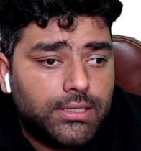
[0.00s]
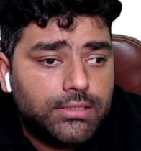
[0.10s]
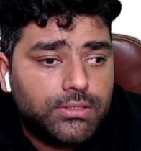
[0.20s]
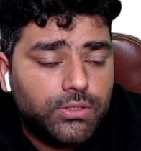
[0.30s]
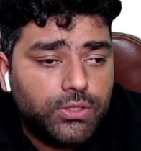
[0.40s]

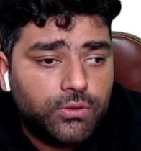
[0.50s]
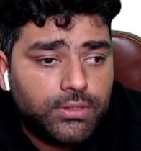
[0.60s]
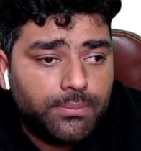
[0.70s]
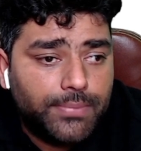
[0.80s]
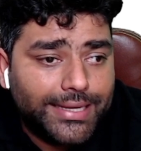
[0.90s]
this, so
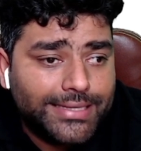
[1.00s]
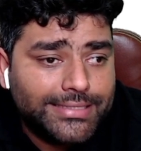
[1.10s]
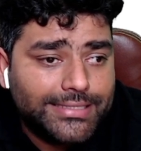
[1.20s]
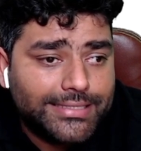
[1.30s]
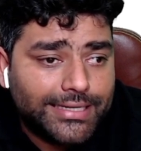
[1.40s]
the
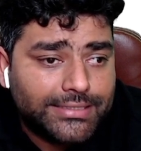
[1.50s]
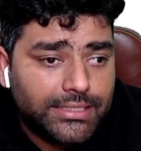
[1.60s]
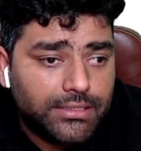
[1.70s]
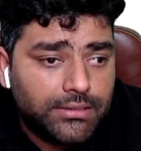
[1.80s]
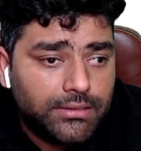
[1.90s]
base is x
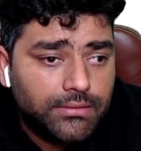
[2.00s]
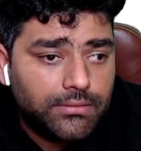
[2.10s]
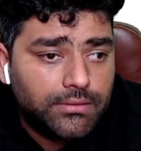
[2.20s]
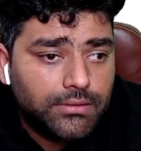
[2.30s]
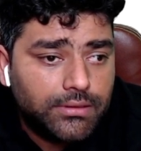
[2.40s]
there,
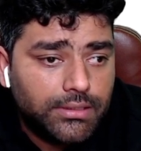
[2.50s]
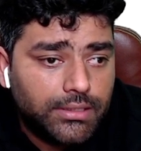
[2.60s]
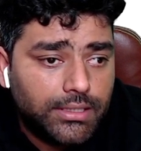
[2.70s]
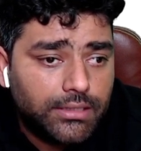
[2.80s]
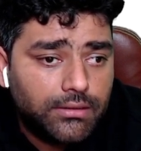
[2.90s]

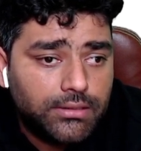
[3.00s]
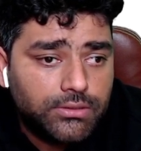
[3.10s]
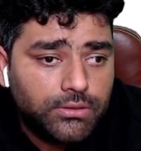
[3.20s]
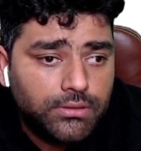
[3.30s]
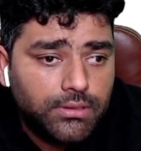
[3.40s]
here
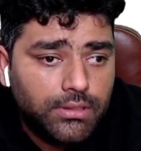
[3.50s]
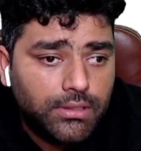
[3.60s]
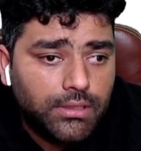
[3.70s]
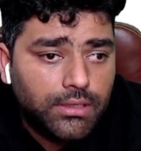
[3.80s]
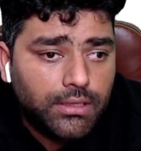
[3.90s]
also,
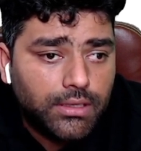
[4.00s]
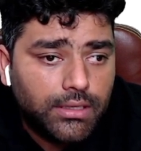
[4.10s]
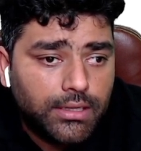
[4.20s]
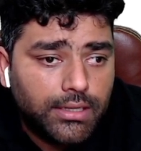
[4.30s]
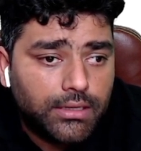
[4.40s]

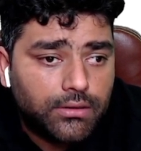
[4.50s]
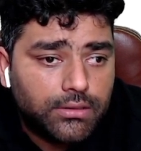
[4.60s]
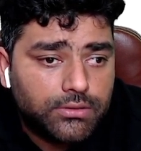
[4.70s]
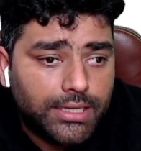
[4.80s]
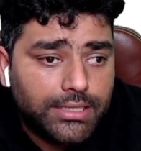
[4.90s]

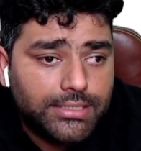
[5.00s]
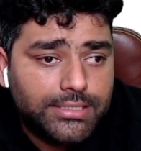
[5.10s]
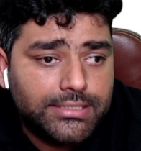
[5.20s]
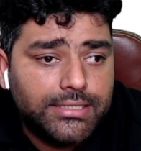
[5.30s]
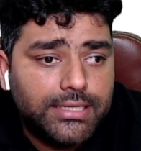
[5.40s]
and this
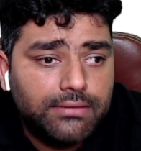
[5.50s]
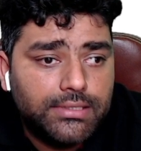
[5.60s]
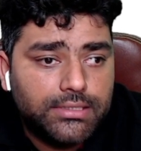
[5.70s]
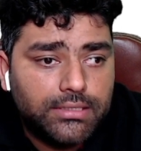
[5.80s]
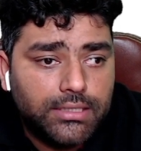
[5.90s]
is in
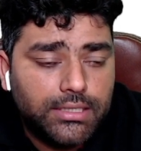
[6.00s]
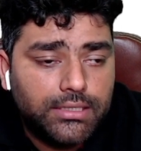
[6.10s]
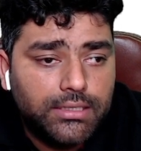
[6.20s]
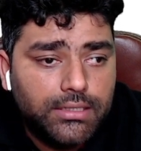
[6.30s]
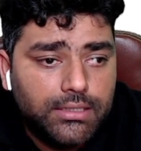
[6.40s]
division,
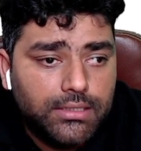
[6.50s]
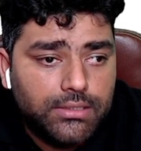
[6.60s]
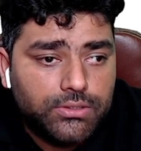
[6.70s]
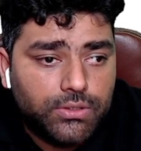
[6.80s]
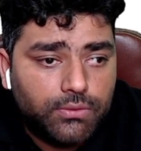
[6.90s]
right?
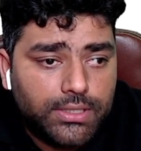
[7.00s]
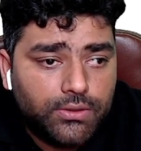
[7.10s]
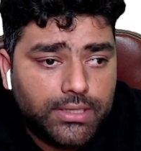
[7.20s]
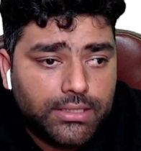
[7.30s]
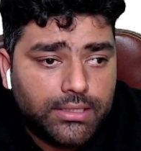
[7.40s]
So what
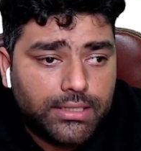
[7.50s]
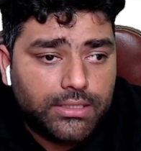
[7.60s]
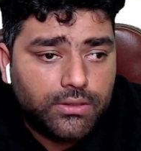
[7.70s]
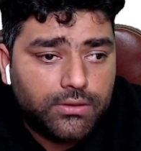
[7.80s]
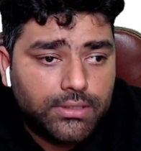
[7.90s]
you can
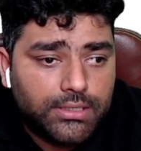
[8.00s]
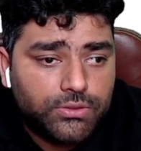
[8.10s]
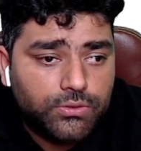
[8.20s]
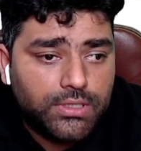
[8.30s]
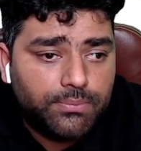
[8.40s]
write down, x
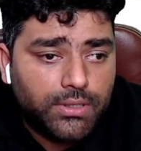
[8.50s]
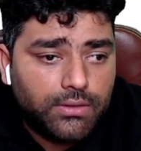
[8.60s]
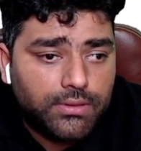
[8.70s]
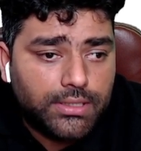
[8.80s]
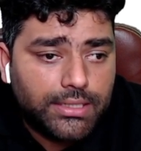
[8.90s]
to the
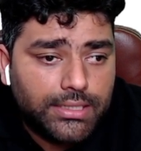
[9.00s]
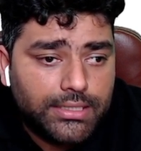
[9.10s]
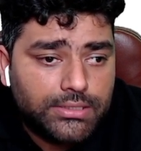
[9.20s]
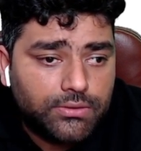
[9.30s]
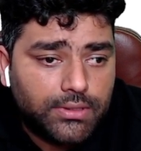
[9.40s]
power
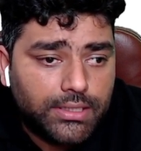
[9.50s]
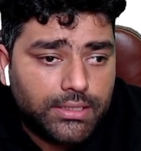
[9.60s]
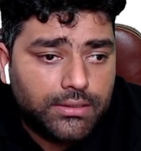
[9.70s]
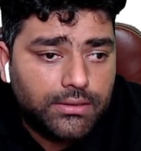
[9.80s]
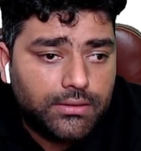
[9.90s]
a
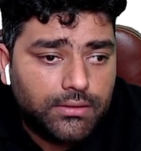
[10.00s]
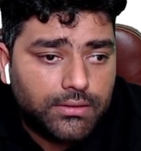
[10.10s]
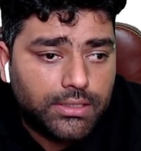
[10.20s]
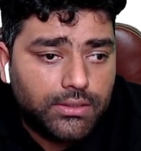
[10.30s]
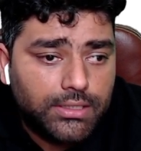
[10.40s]
square,
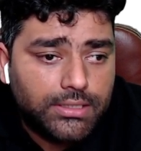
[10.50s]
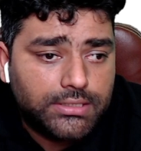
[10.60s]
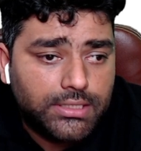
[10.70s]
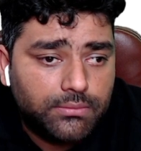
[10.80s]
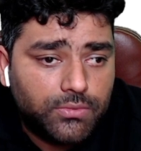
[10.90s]
okay, you'll
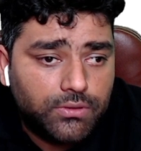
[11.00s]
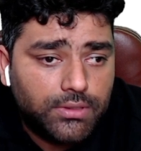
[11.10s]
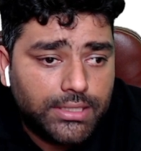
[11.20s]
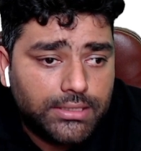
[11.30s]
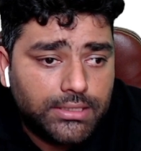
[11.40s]
understand
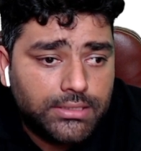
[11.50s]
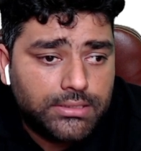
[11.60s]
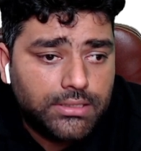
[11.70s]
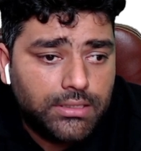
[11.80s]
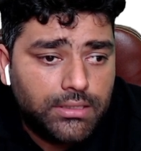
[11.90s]
more like
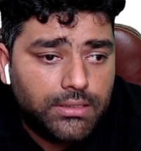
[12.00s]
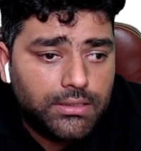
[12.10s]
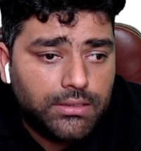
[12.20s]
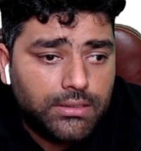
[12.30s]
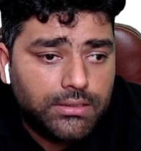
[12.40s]
this,
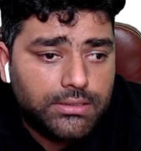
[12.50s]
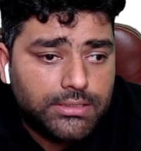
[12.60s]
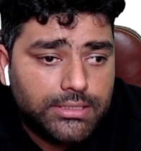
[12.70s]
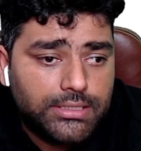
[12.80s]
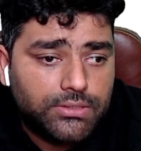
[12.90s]

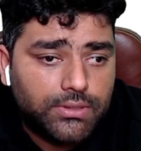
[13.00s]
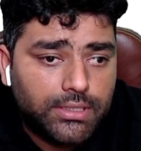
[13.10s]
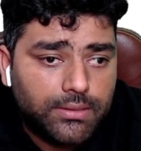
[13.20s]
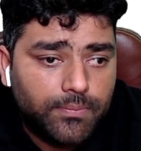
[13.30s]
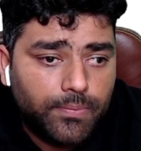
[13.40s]
c
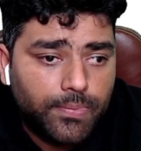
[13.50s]
square,